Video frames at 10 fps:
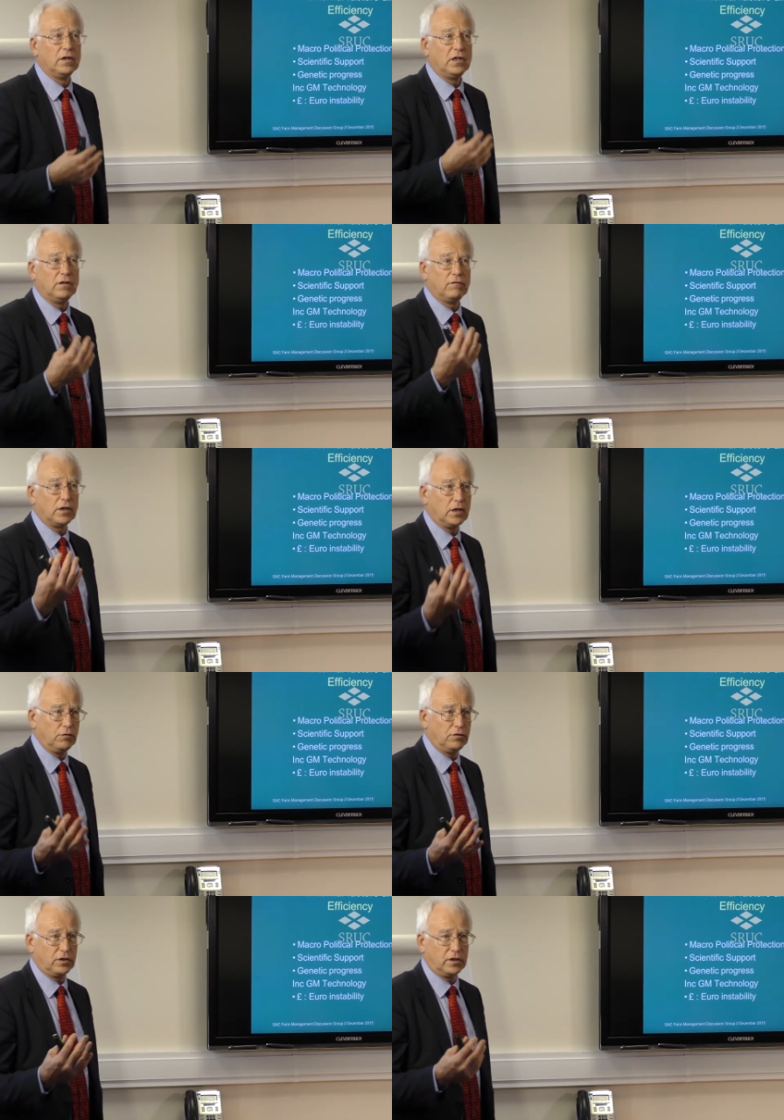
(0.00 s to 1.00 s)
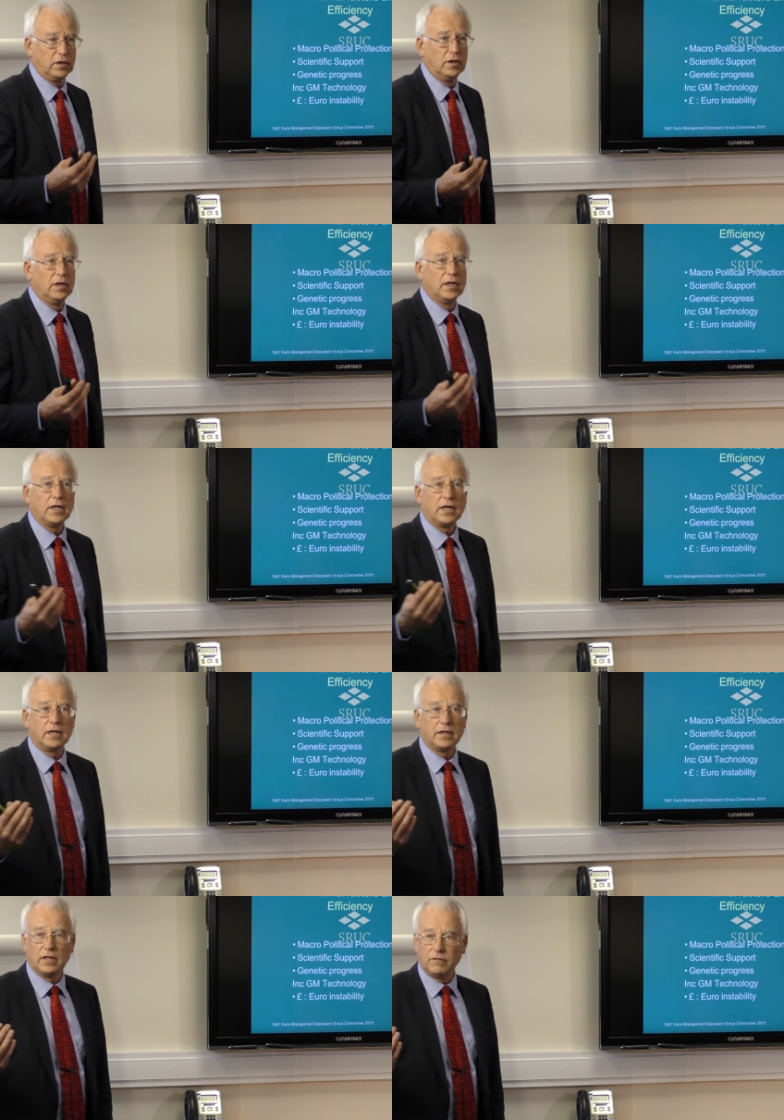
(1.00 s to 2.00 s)
even the housing,
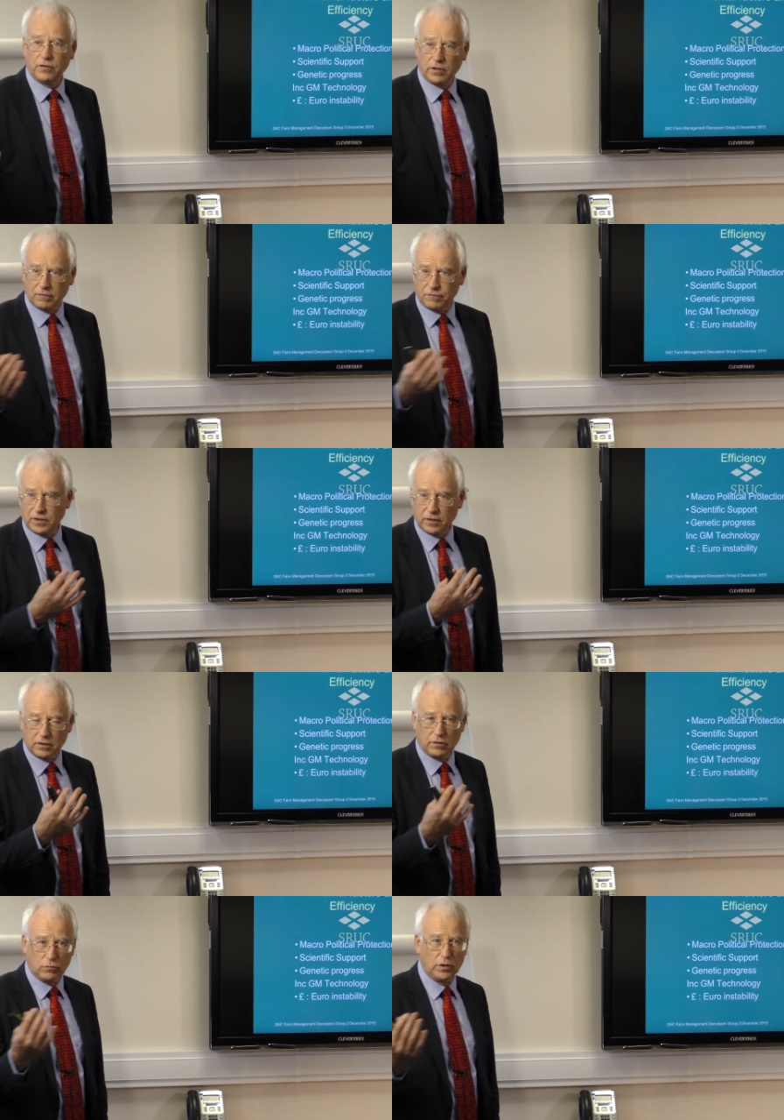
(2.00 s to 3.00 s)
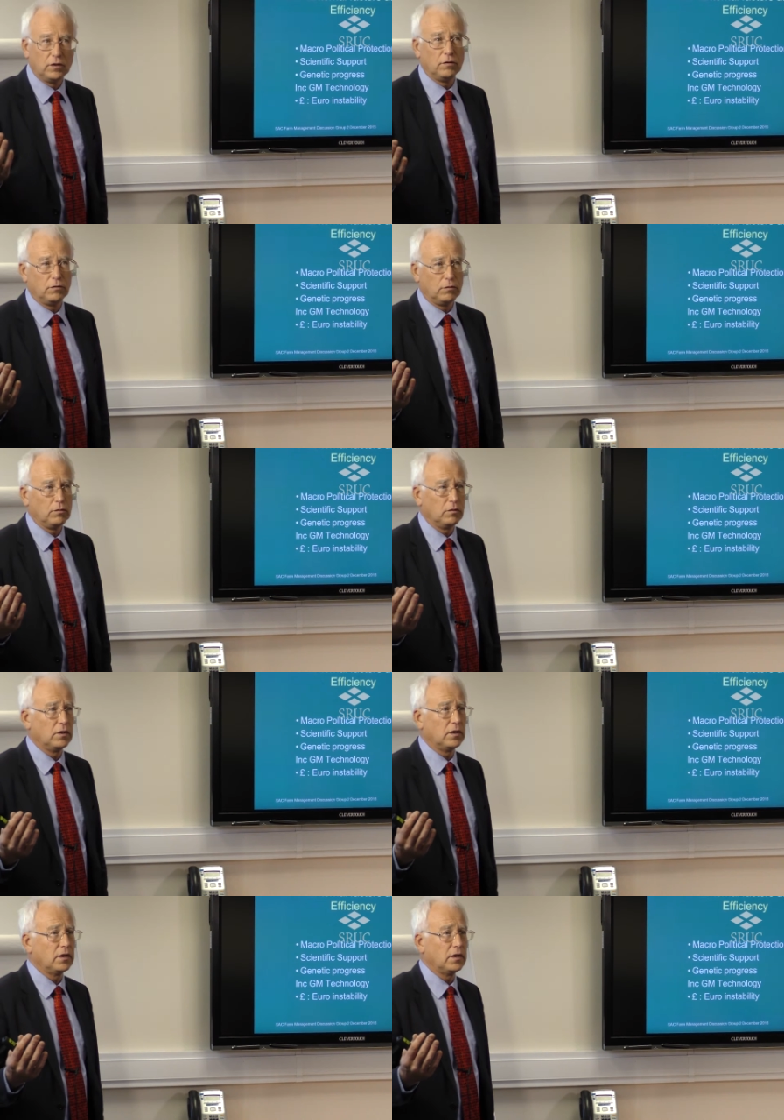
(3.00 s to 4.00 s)
and every other factor that we do
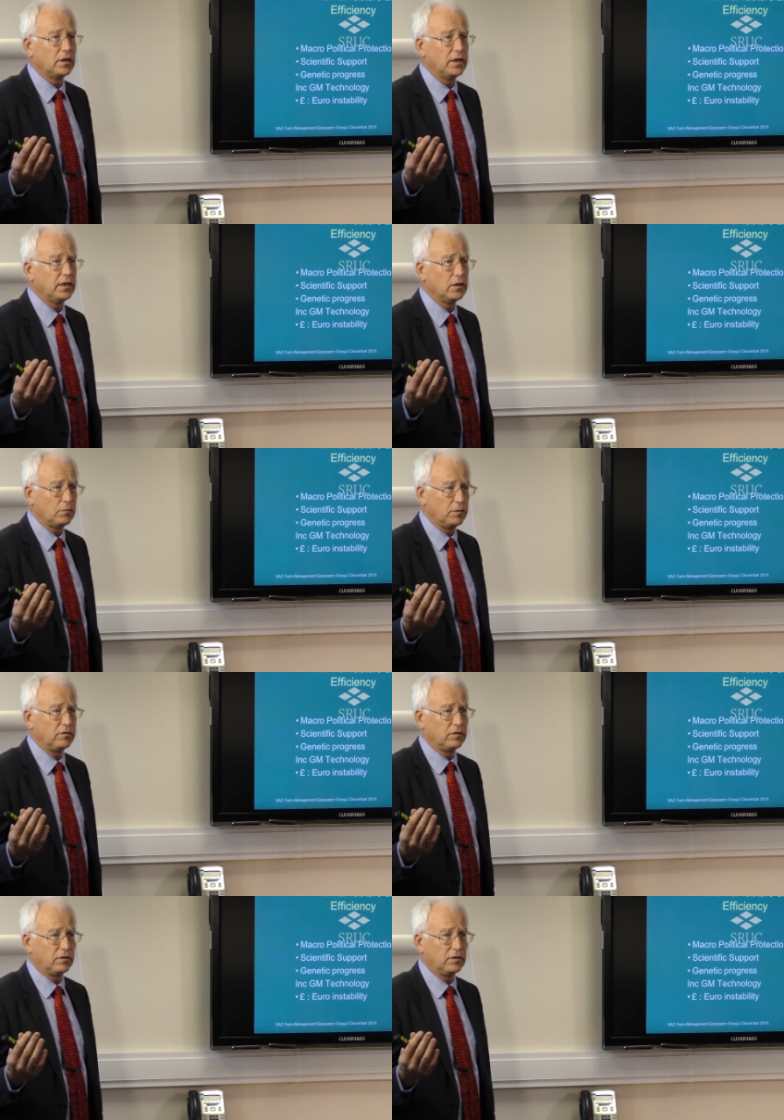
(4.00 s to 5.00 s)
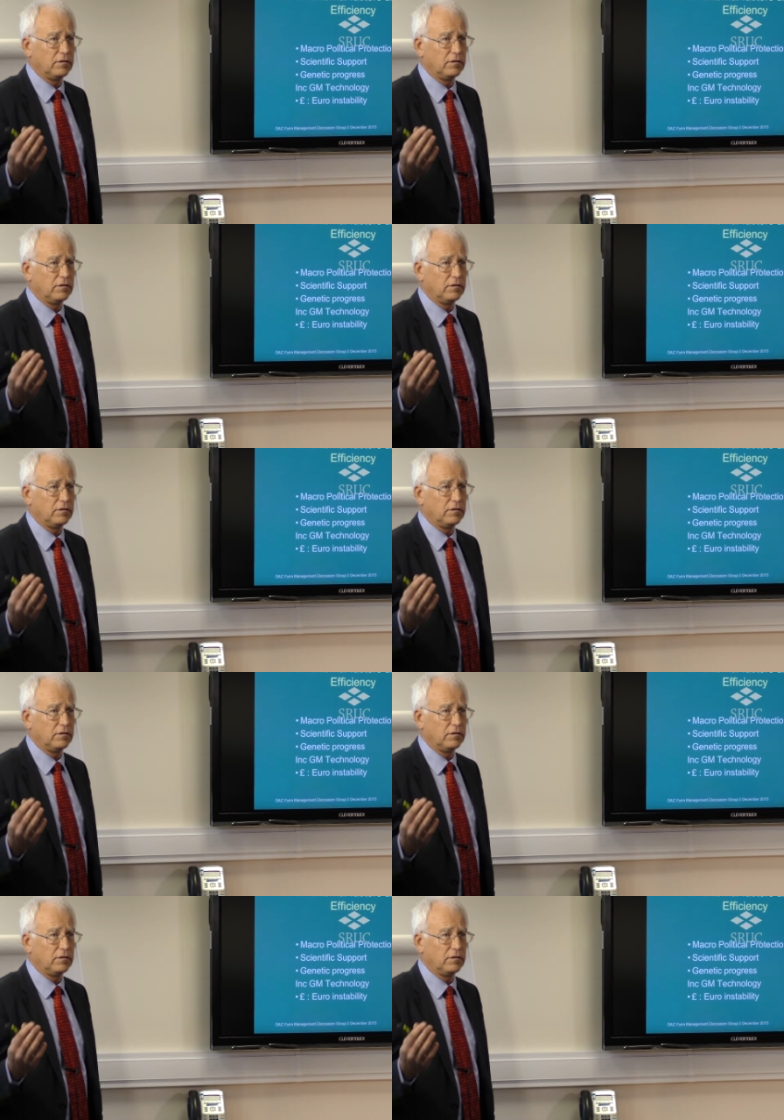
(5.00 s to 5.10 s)
uh, in our business.